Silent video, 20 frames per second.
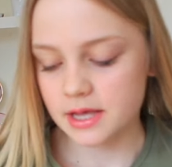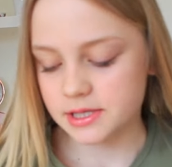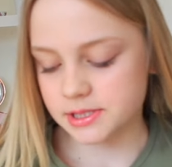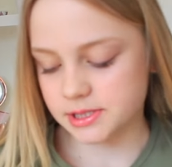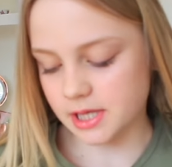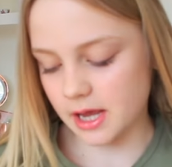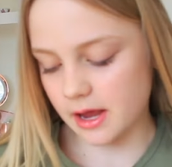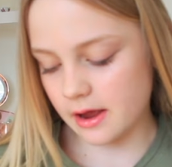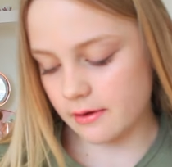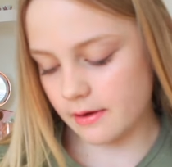
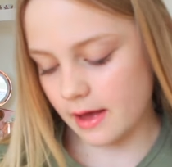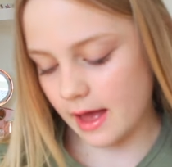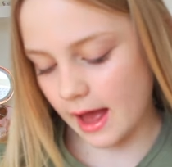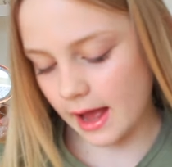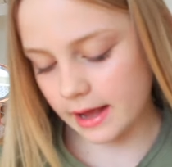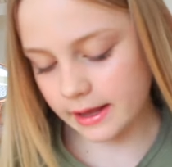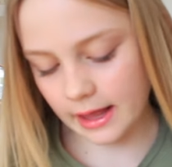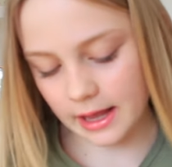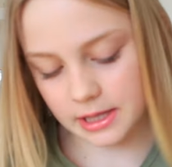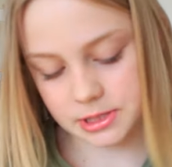So
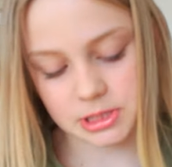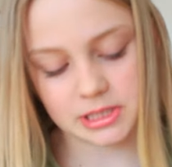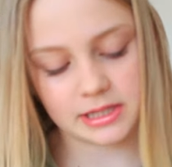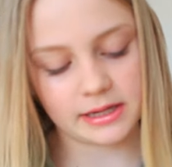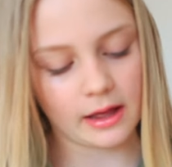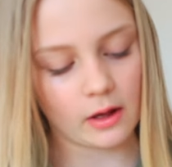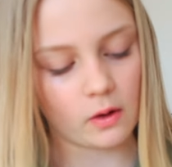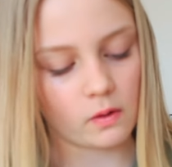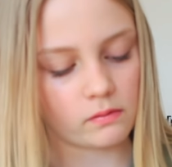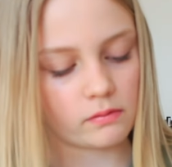I
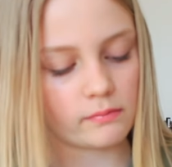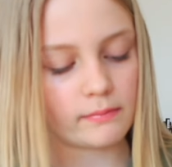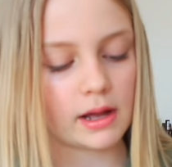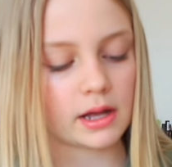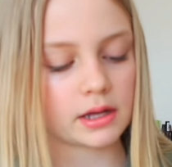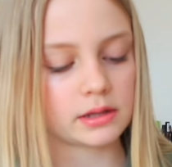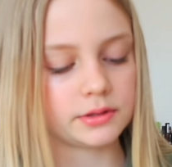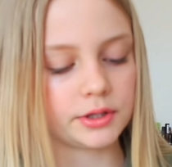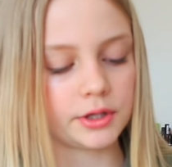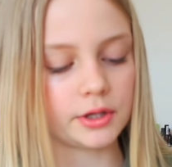actually get all
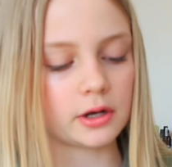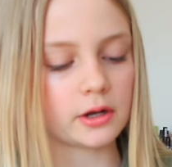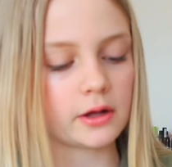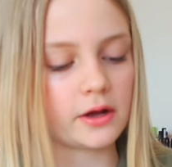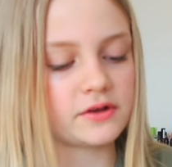my New Look